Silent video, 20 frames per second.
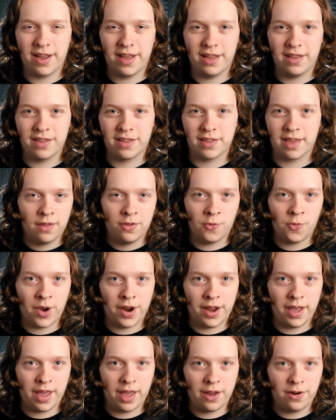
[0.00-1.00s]
is the
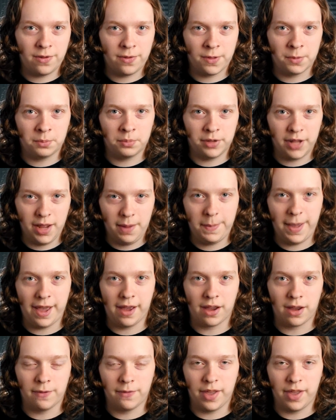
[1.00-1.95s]
way to handle the playback